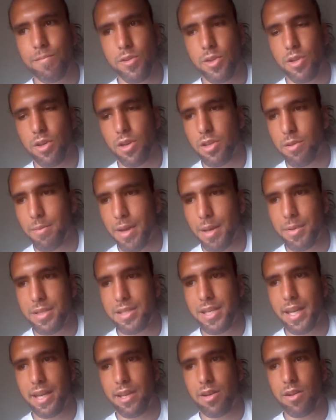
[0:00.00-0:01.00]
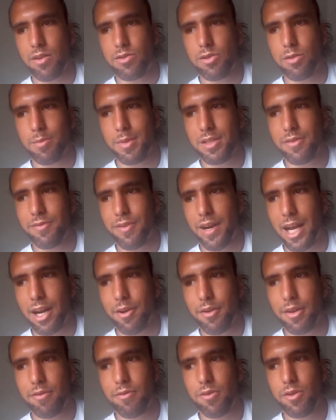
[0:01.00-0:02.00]
you know, you might be taking on too much
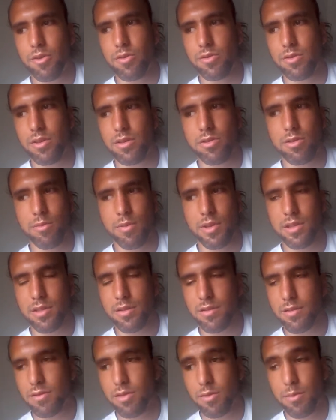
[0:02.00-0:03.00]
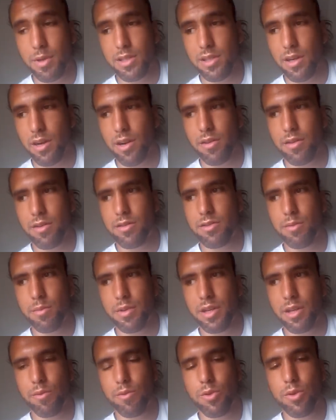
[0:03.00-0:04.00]
fiery foods or too much too much earth, too
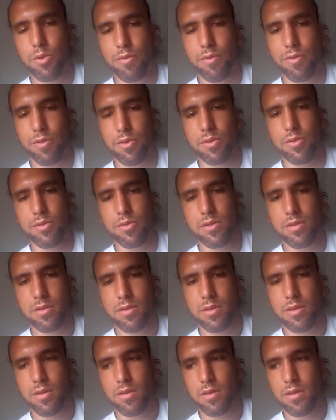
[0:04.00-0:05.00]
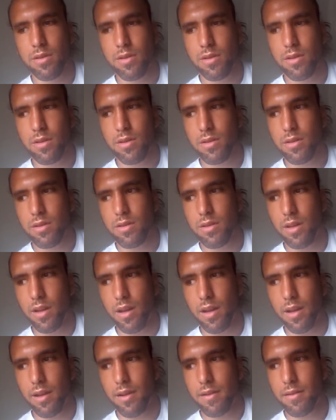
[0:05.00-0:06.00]
many root foods,
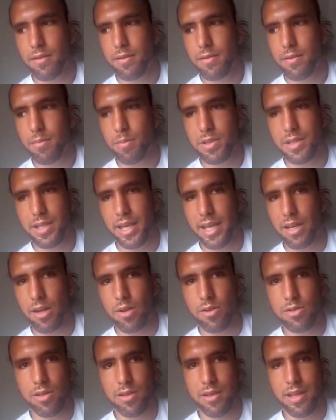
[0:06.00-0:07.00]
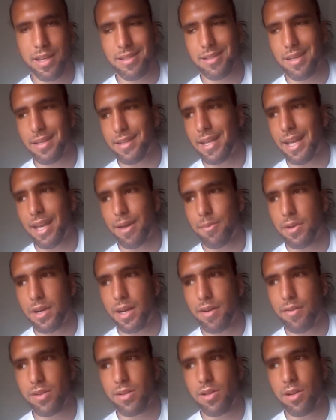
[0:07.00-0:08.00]
uh, potatoes or things like that.
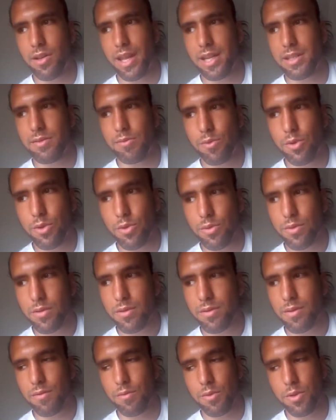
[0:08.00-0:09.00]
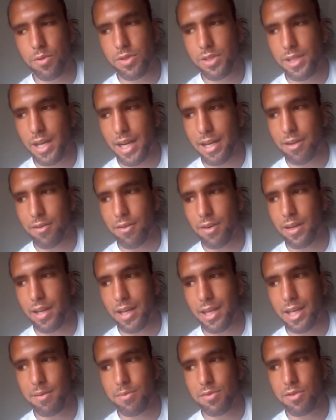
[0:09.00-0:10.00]
Whatever you know, that's root root chakra
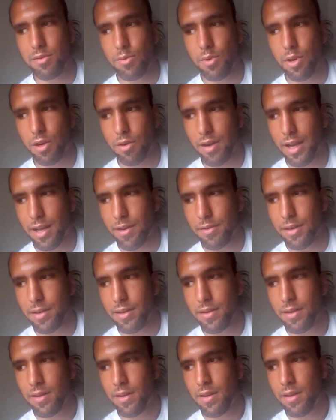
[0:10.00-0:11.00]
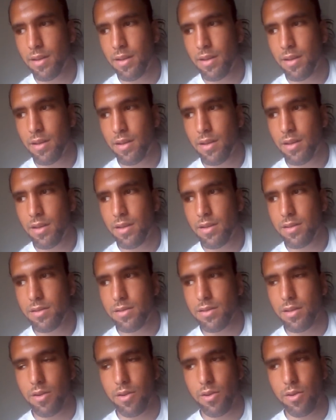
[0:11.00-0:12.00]
that keeps you more grounded.
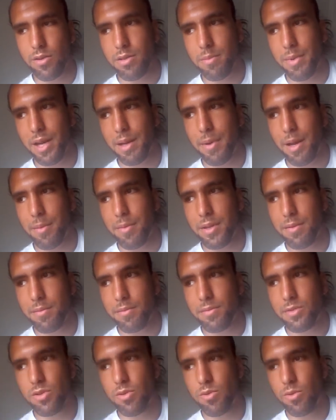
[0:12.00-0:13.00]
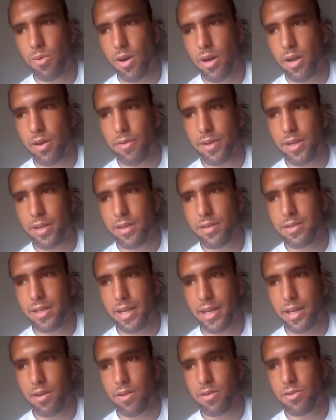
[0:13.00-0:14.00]
So you know, somebody might be too watery,
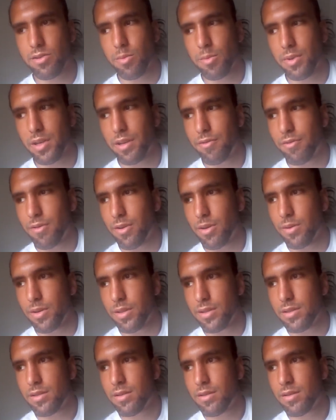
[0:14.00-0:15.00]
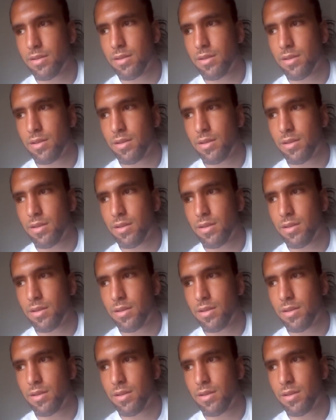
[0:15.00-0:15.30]
taking on too many fluids,